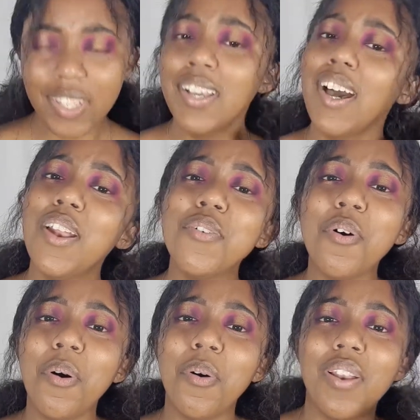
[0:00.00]
don't
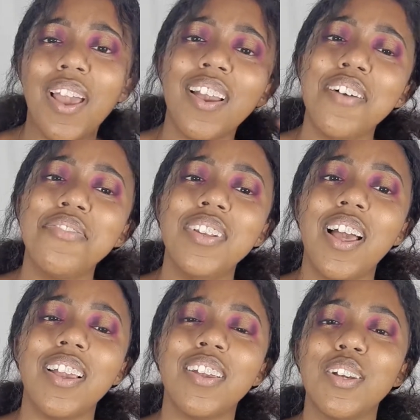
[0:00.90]
know. Like I feel
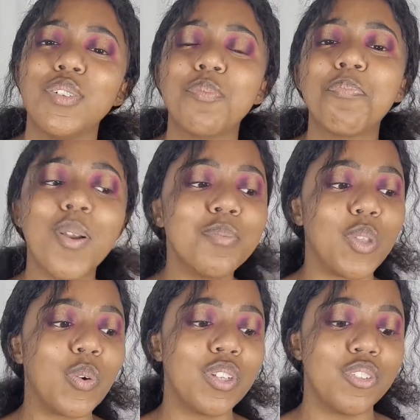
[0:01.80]
like sperm
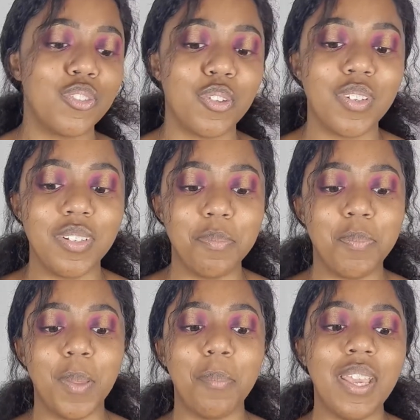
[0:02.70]
donors shouldn't
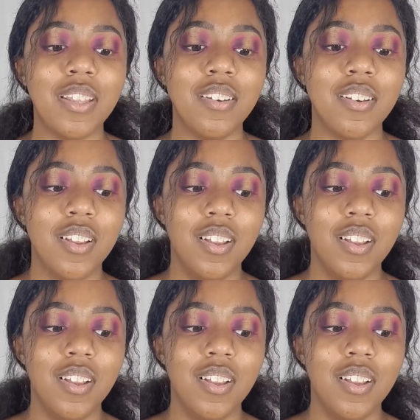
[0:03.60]
be made